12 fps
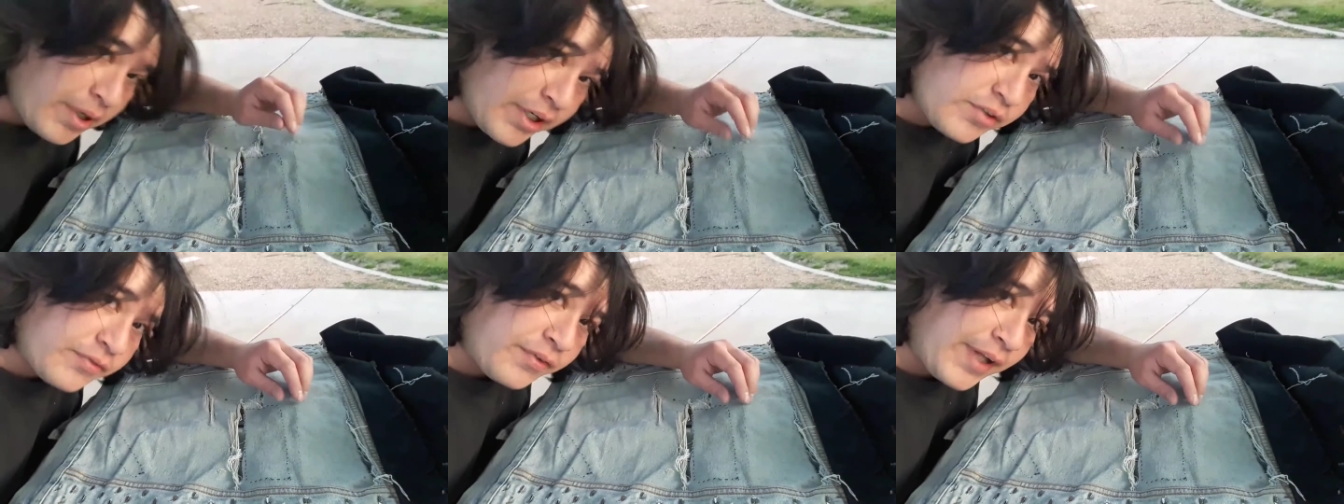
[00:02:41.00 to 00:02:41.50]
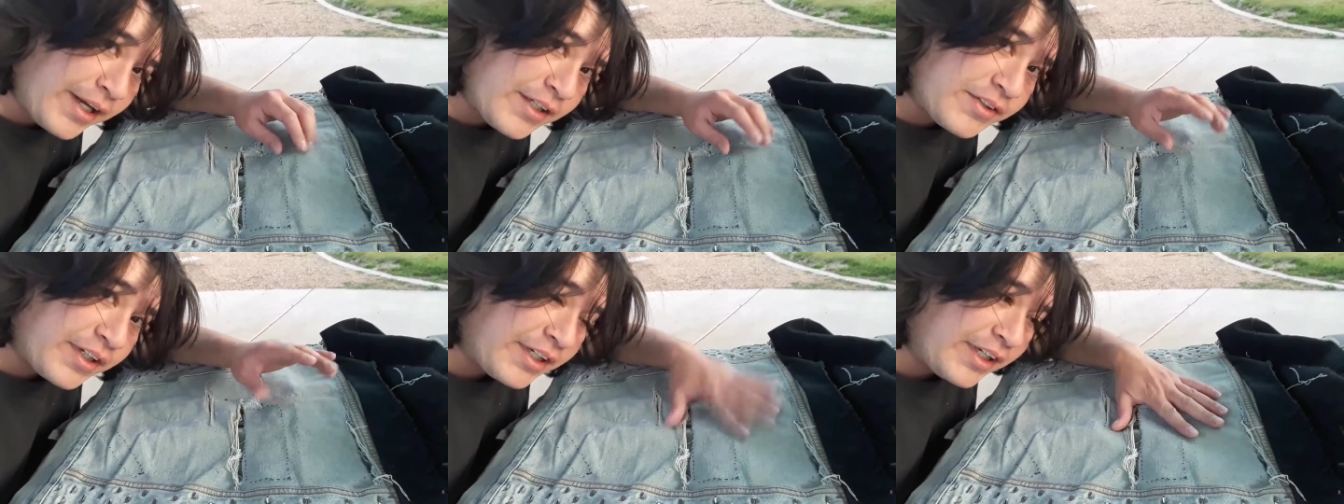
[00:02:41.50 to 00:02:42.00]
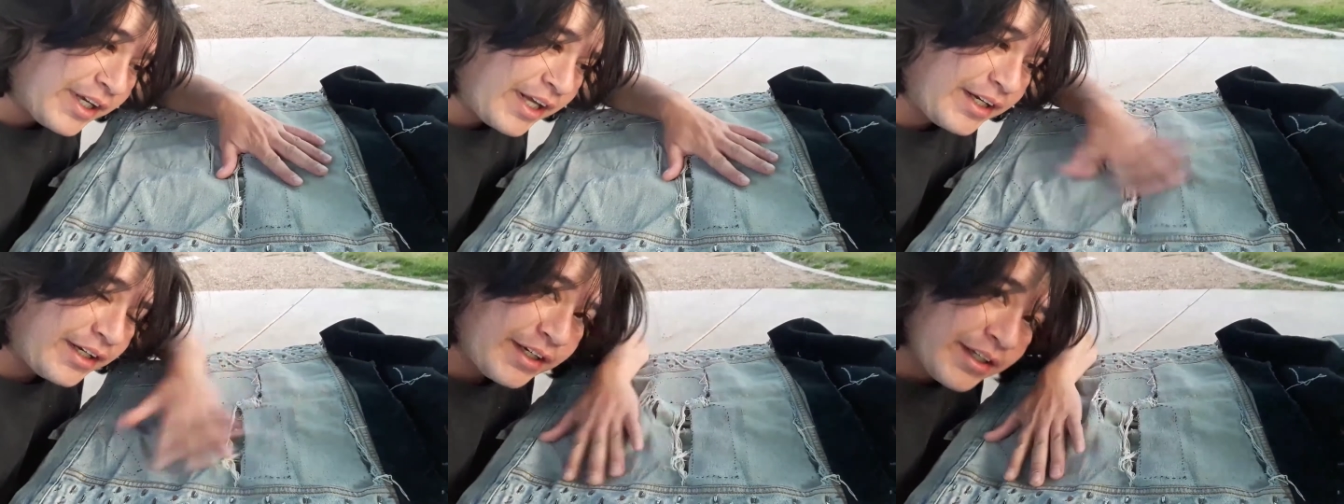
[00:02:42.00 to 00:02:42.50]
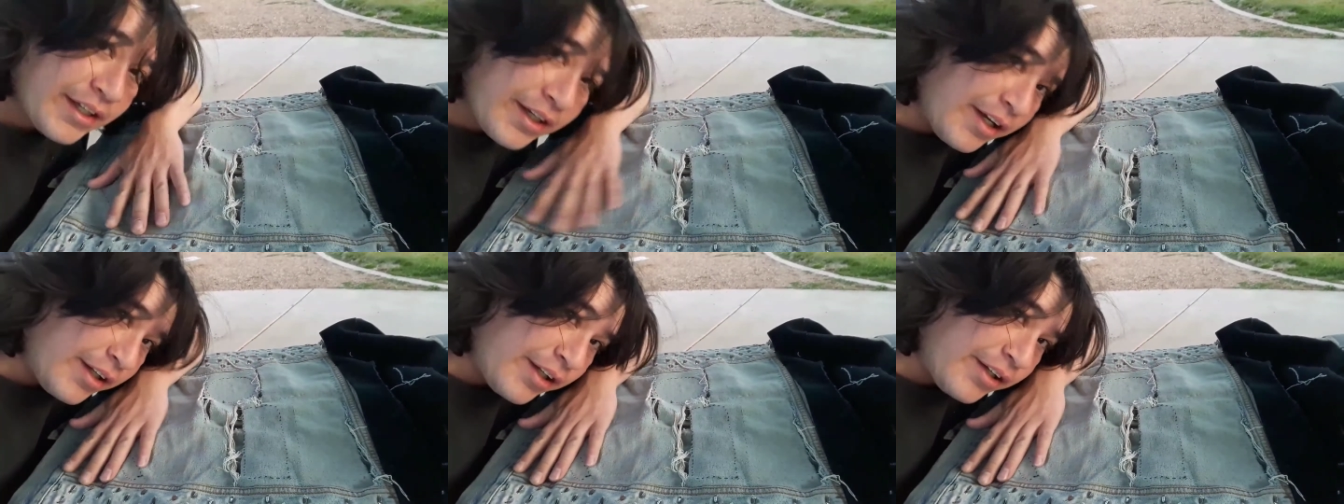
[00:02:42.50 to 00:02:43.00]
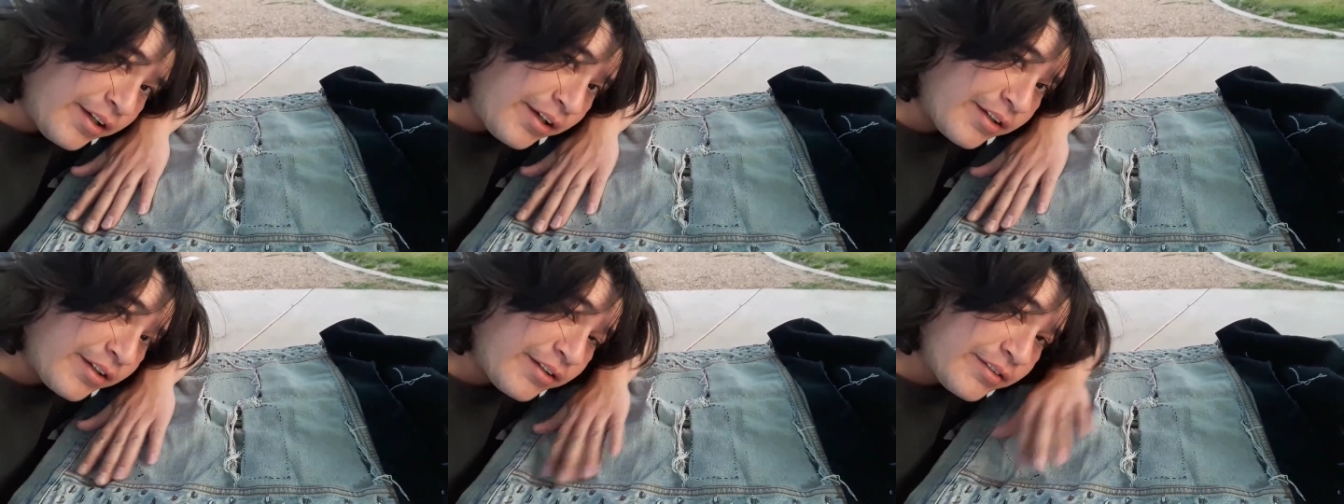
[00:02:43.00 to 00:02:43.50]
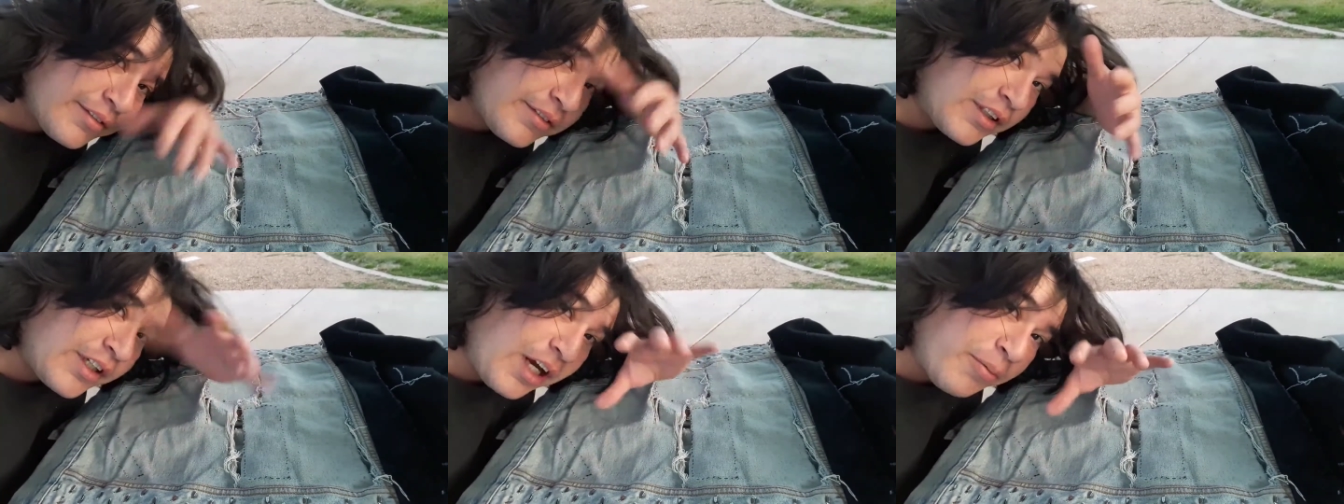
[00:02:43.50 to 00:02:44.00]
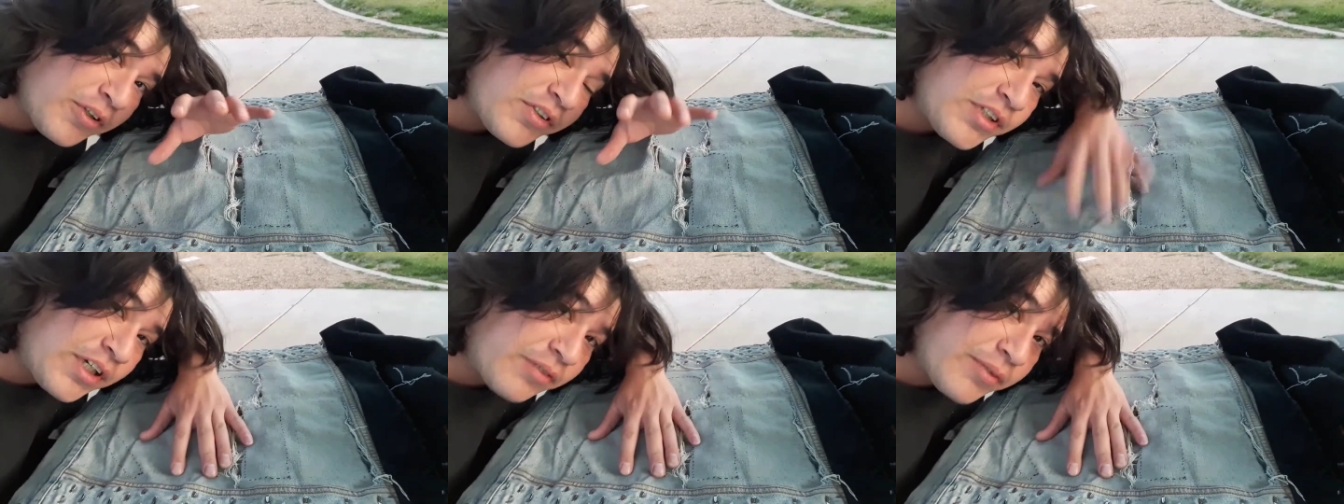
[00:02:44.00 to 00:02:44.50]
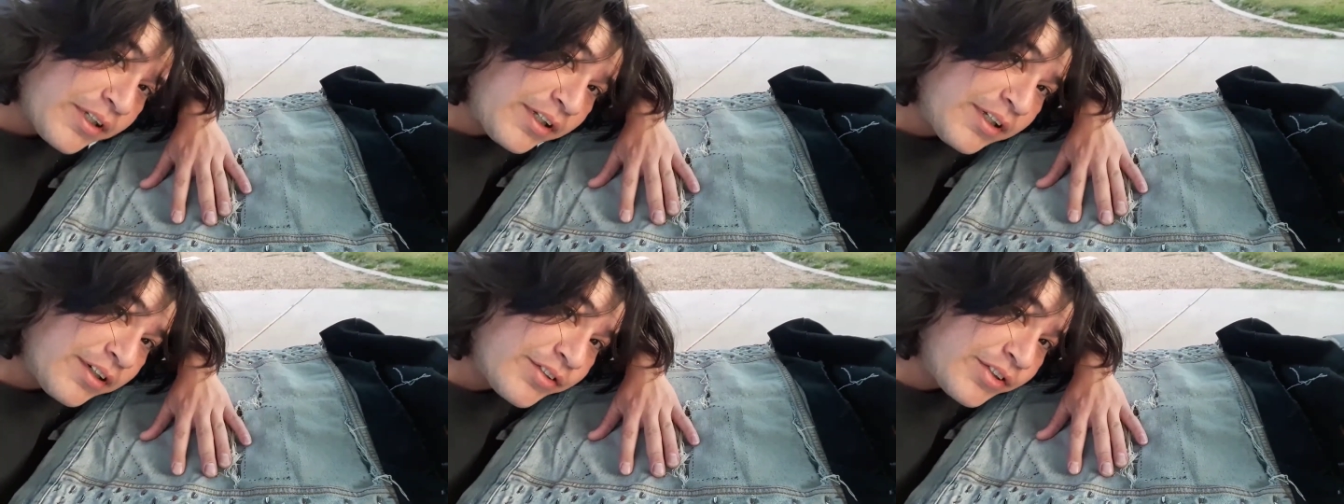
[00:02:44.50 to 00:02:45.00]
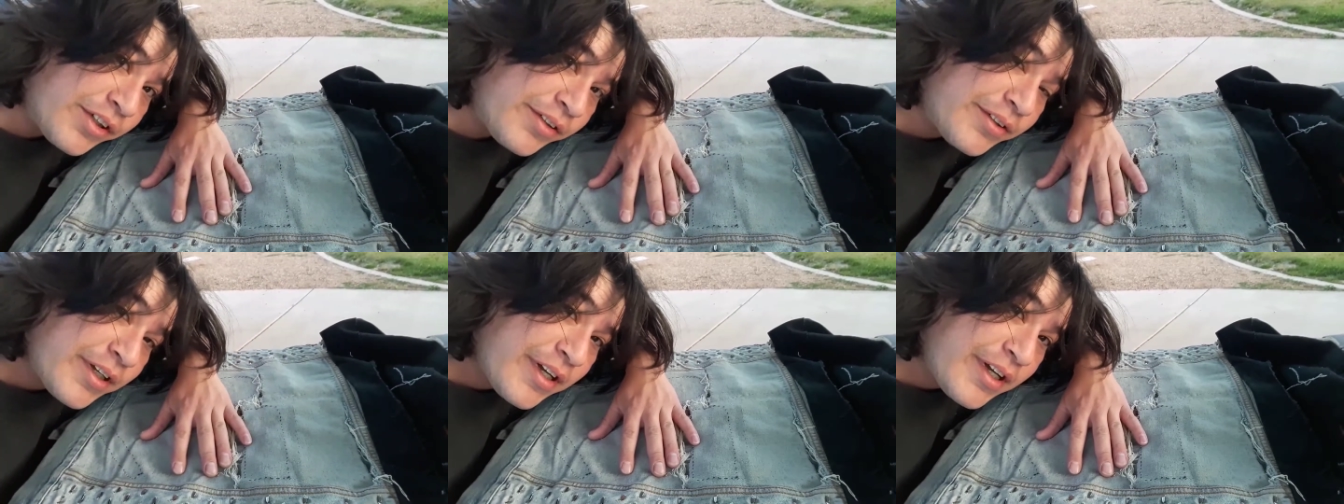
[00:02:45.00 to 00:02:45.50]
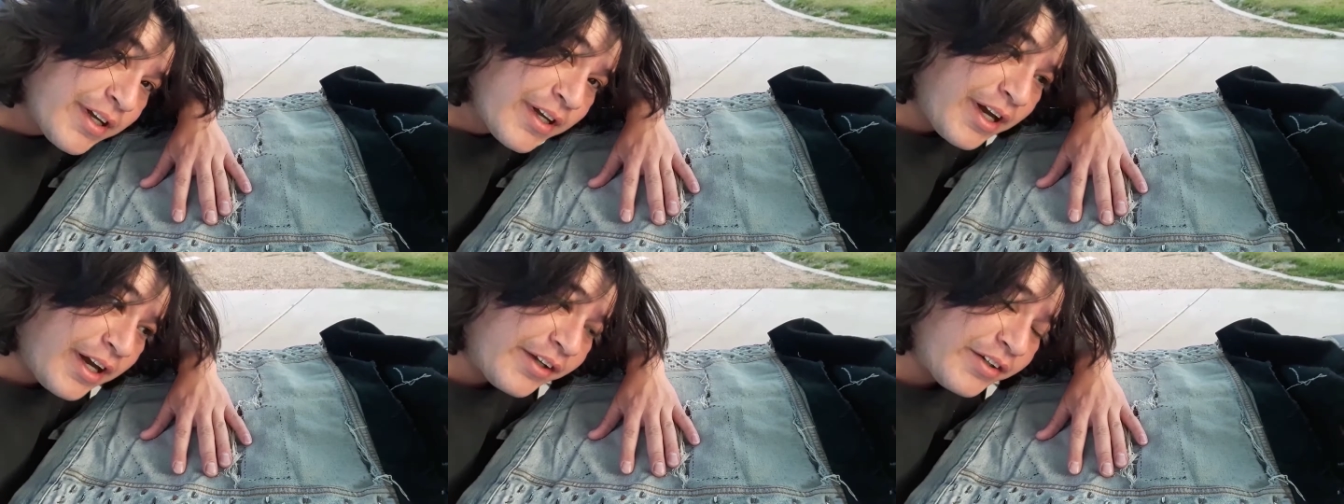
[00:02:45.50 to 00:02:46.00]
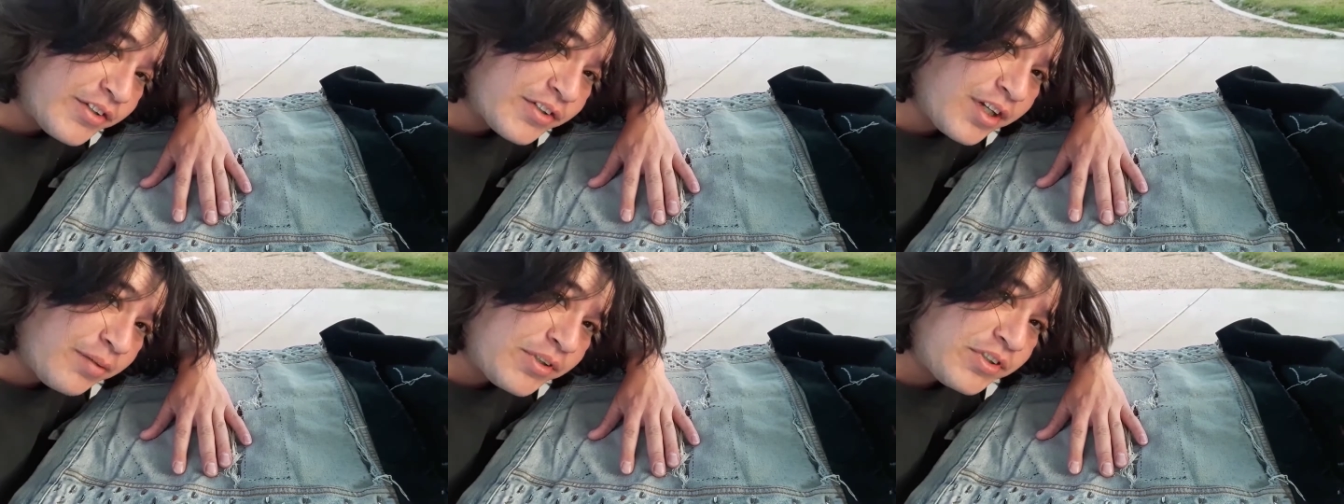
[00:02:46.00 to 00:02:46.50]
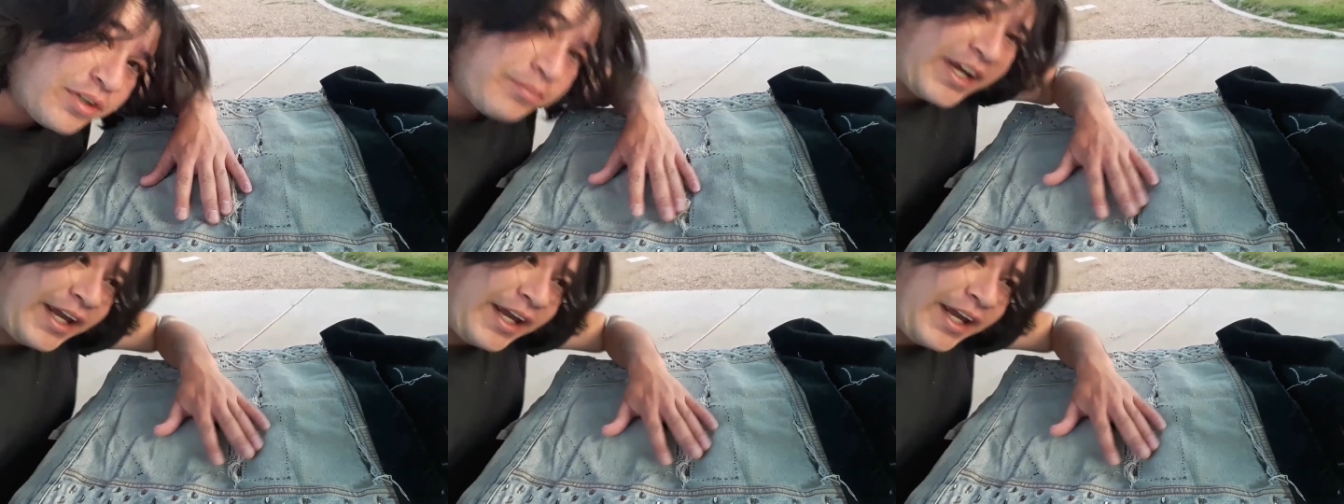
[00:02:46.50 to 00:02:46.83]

about as flat as I can get it. And then uh, the camera is down really low so uh, you're just going to be seeing my